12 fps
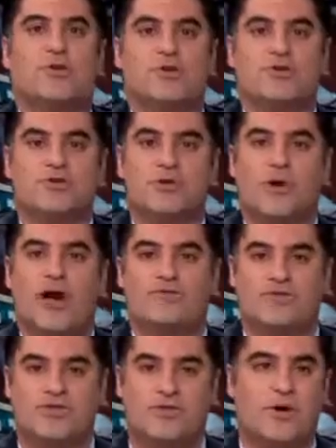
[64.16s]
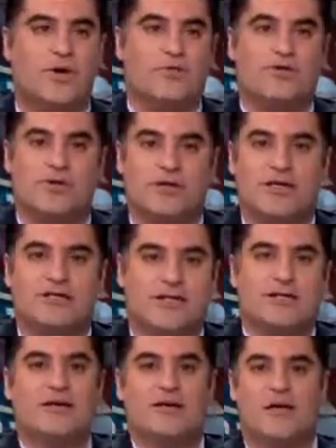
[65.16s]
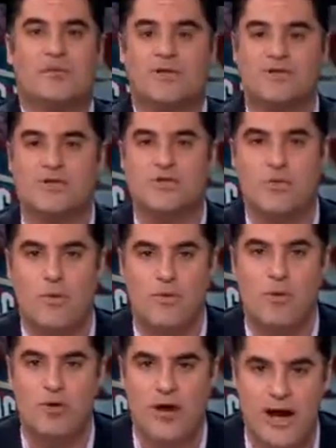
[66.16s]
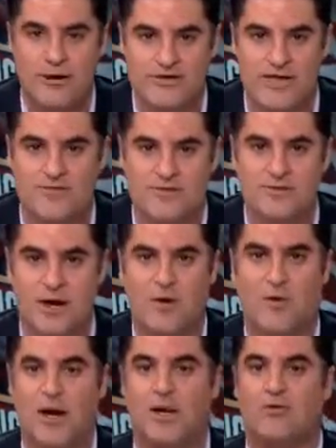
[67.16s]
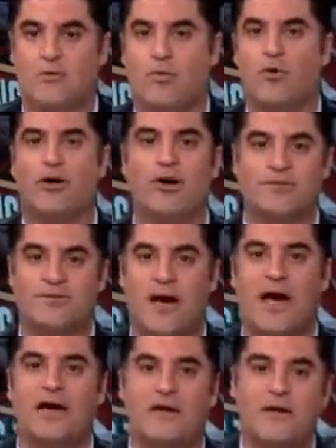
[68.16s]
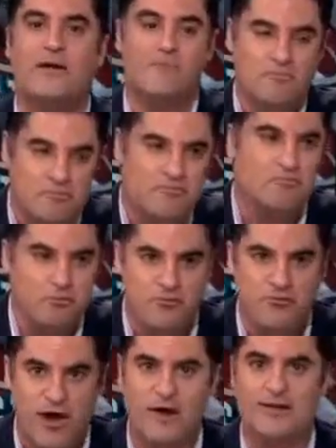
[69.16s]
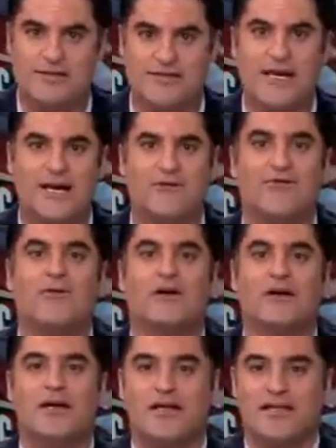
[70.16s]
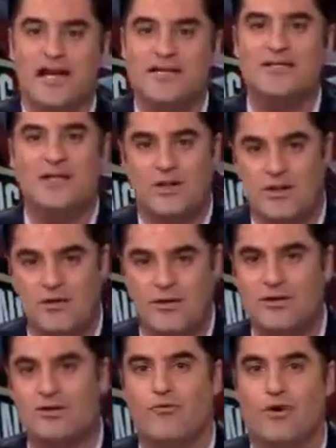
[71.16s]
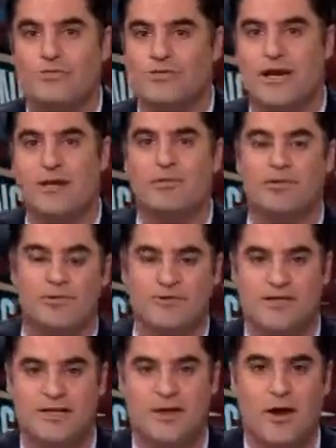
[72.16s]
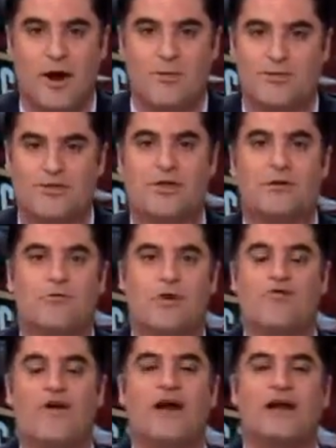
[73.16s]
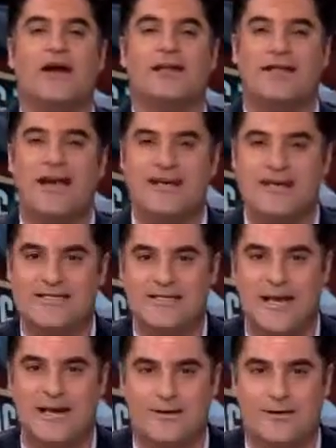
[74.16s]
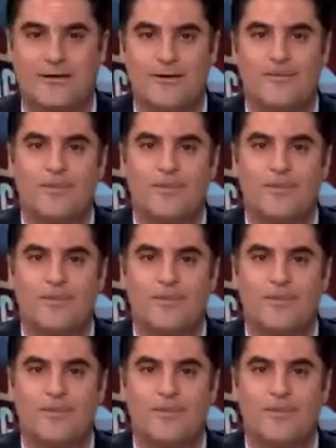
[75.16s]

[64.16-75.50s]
shown you story after story. Richard Nixon commissions a report. How safe is marijuana? The report comes back. Fairly safe. He takes it, rips it up, and throws it in the garbage. We find out decades later.